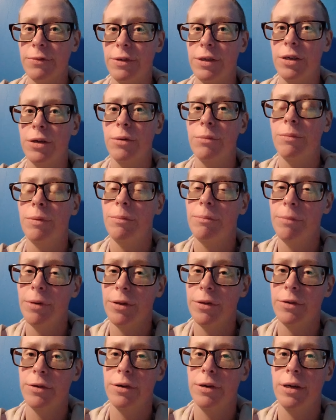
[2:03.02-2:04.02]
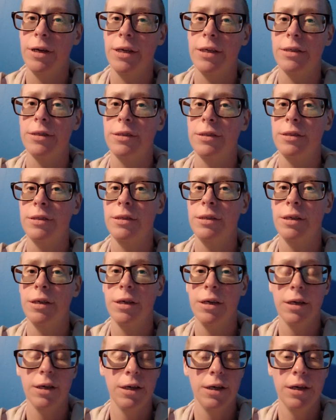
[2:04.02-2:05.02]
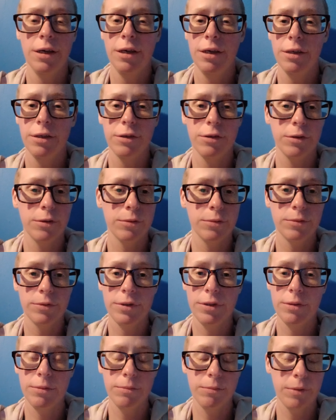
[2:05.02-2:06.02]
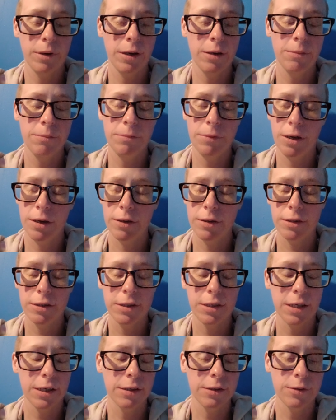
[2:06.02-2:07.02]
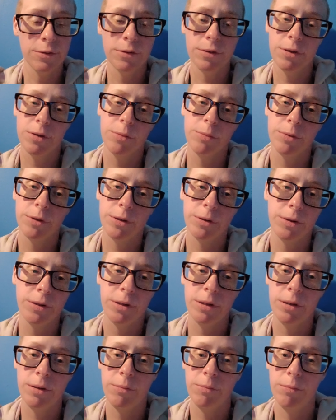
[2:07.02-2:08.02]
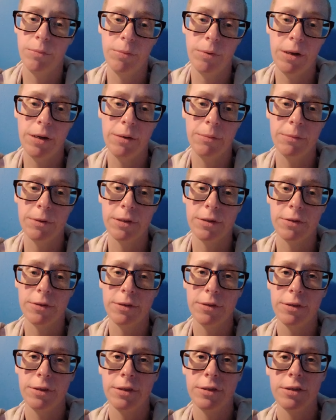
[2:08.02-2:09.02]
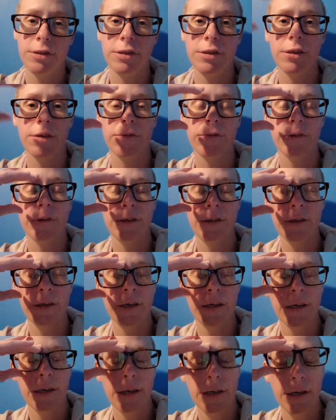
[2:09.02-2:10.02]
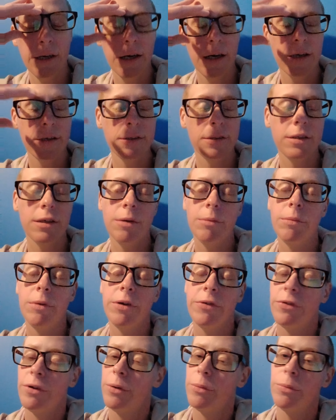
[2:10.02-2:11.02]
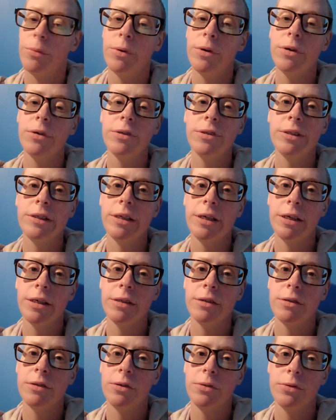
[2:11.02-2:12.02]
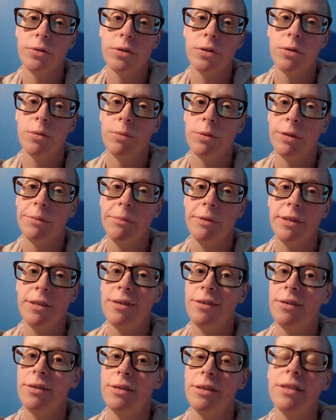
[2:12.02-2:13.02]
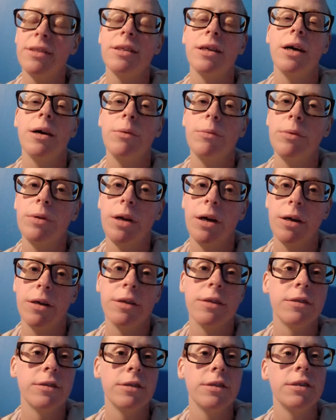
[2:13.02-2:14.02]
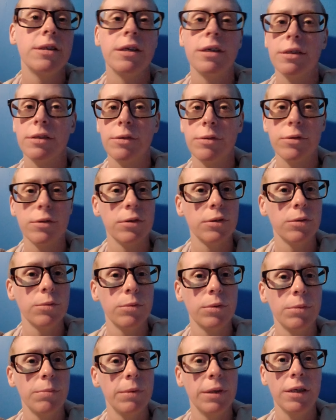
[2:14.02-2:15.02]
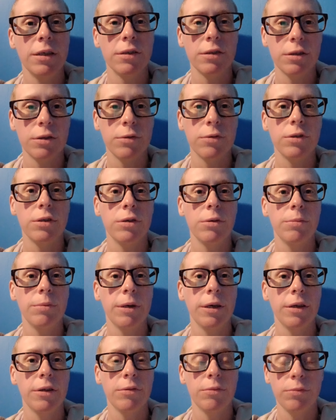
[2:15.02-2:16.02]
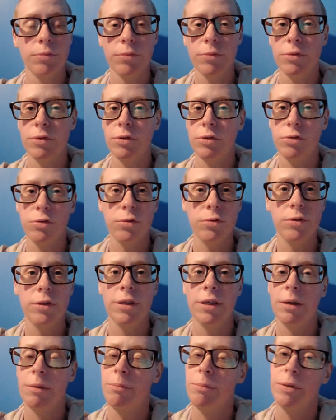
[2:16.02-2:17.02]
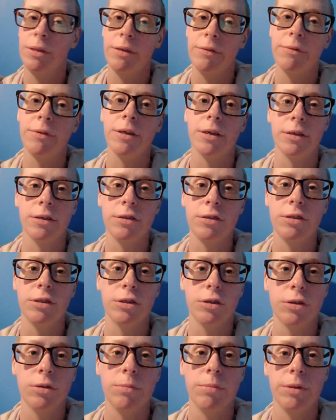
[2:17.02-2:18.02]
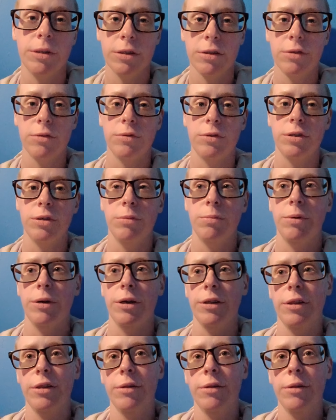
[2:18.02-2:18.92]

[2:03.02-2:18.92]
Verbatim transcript: video, my mother has, you know, I'm not going to diagnose her with any mental illness. She definitely has some. If I were to diagnose her with a mental illness, I would honestly diagnose her with being a sociopath. Truly, I believe that she could be a sociopath.